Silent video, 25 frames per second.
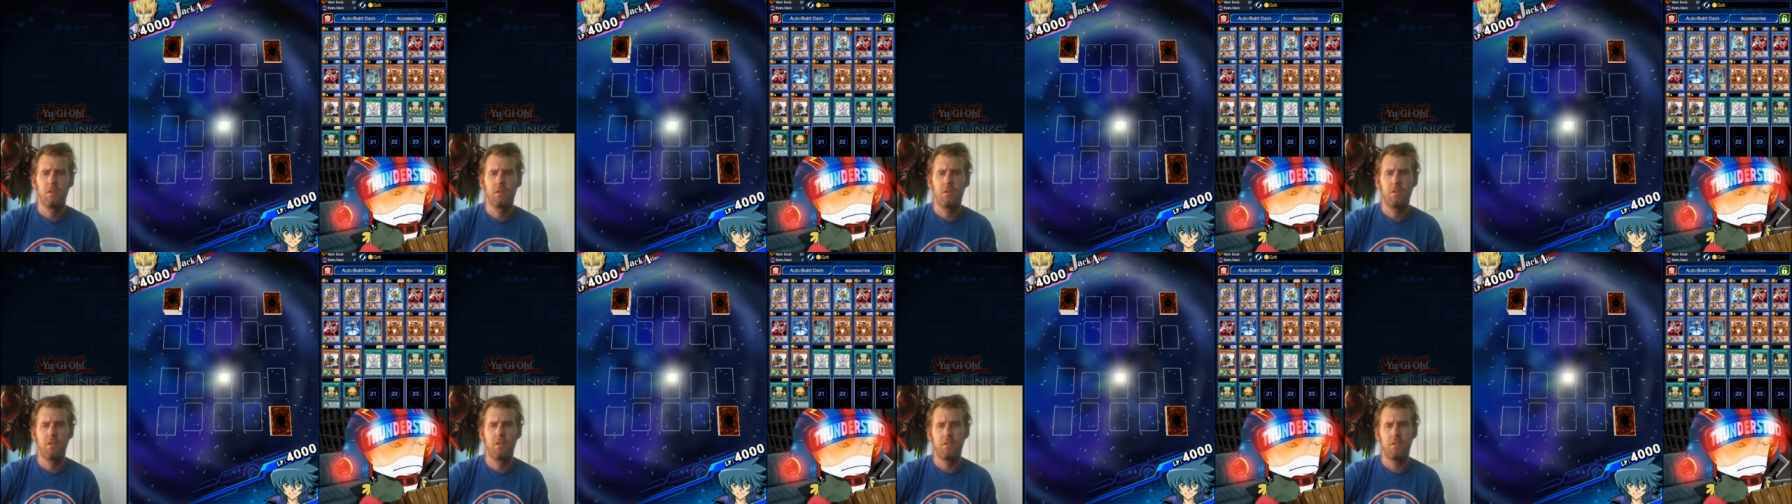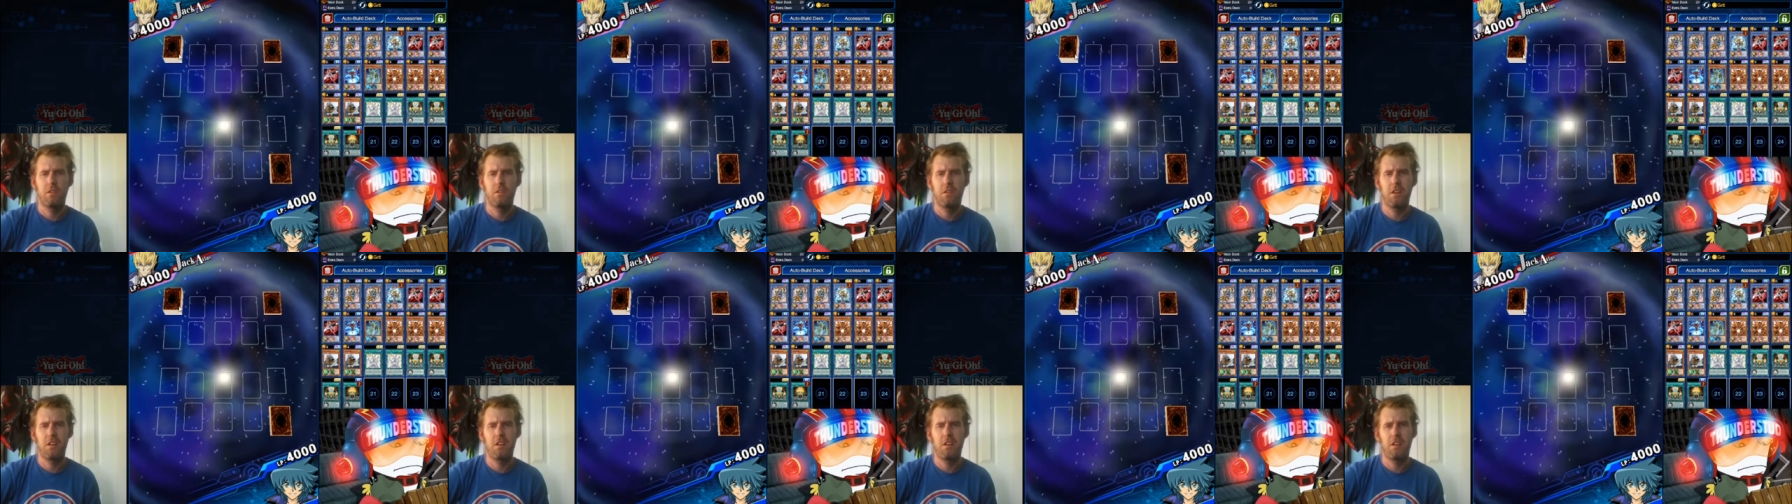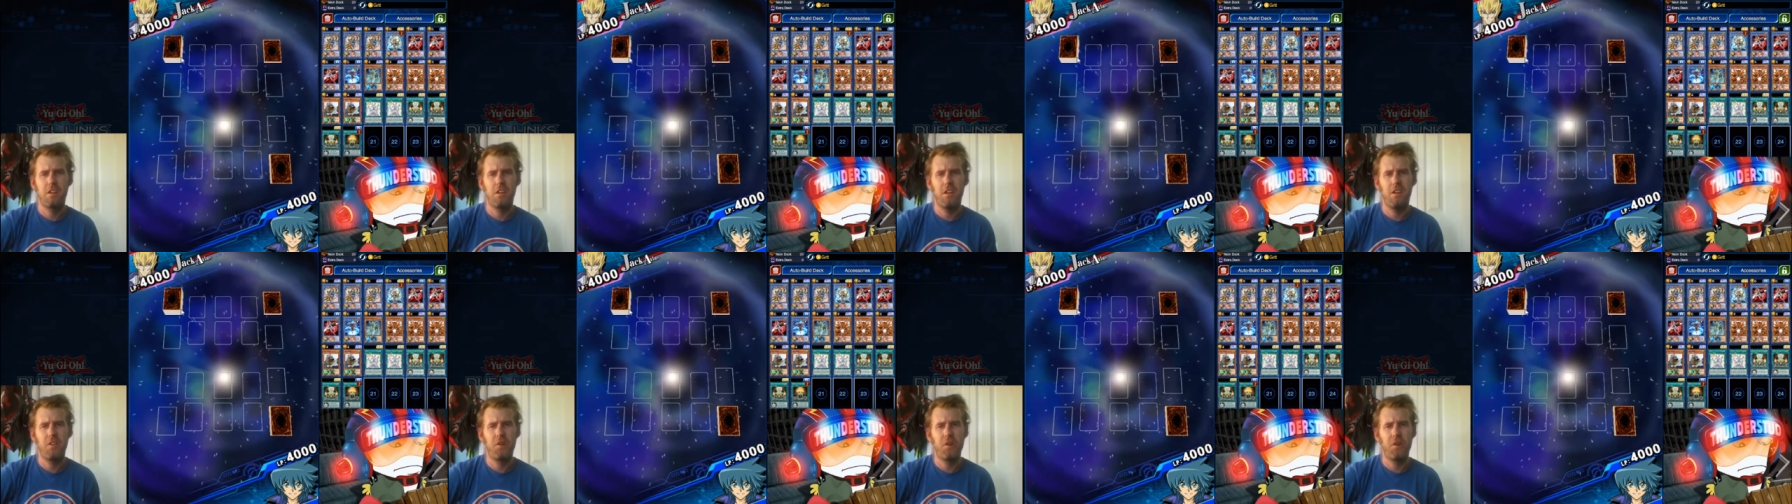Looks like
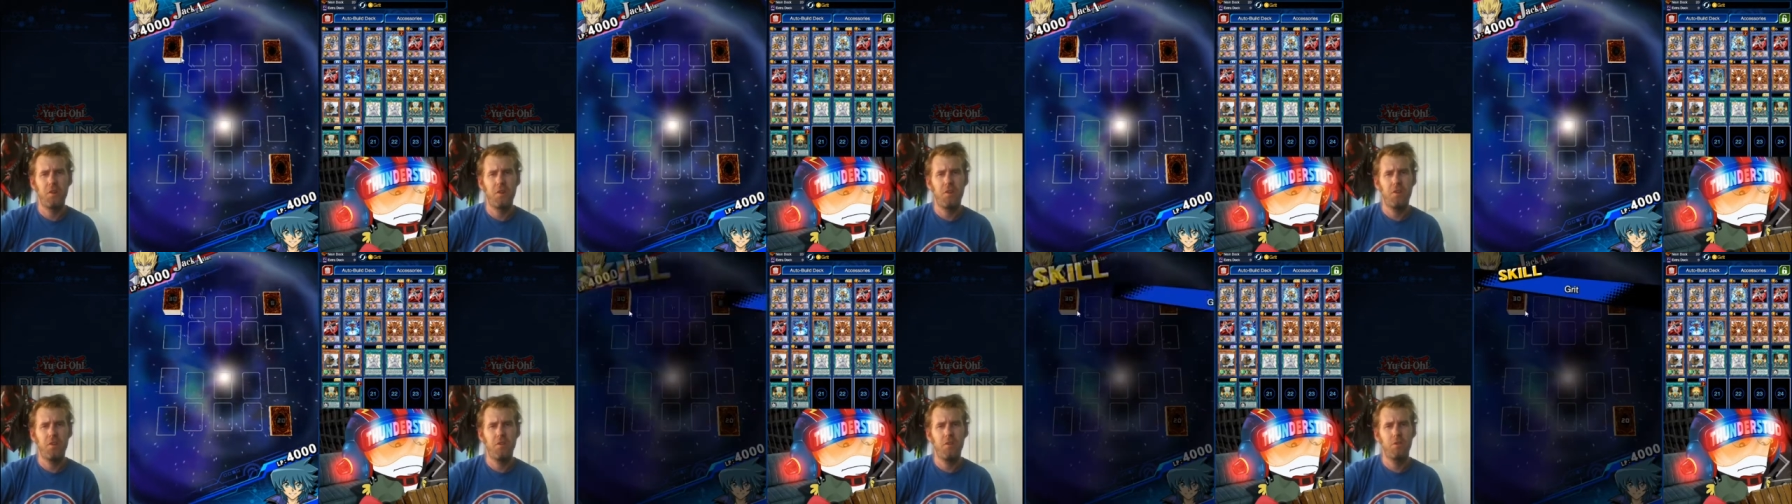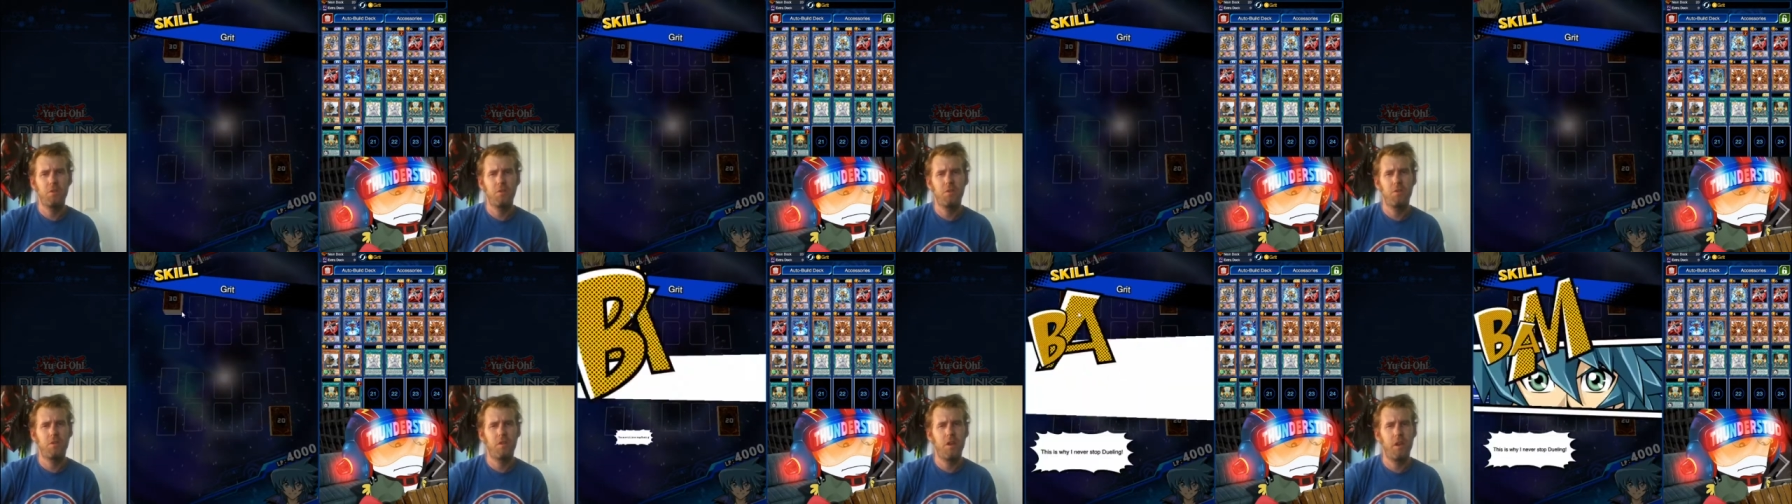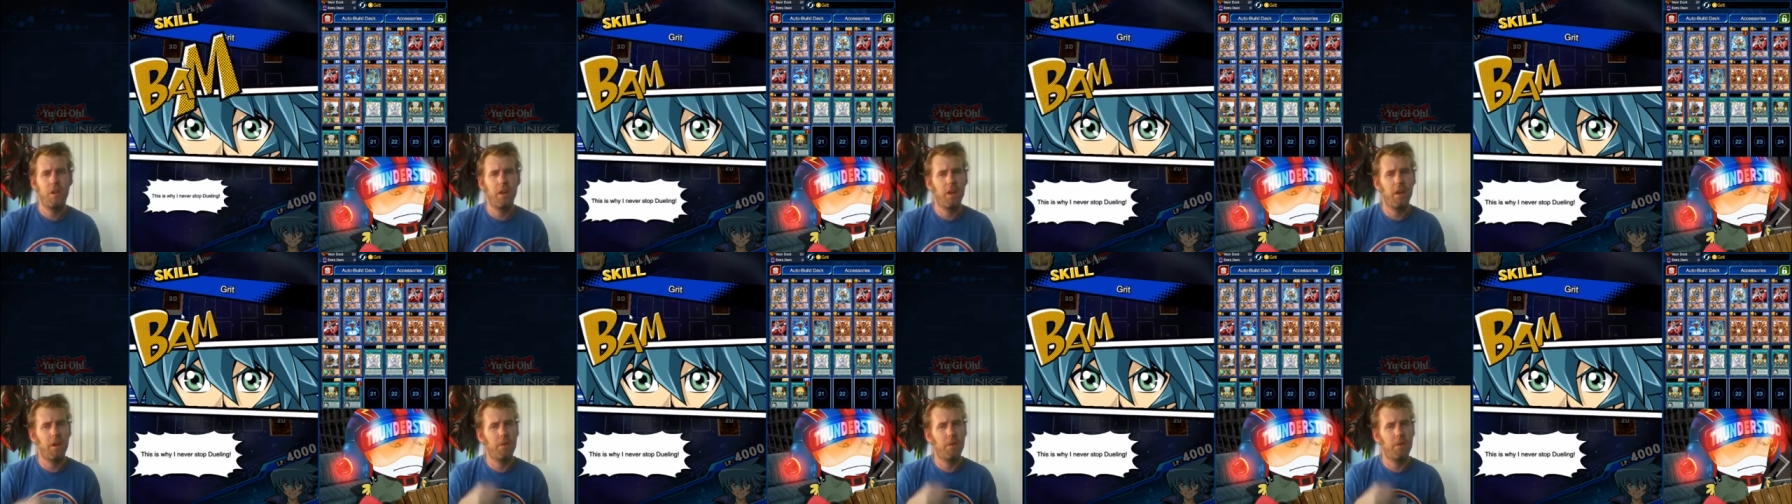another huge deck.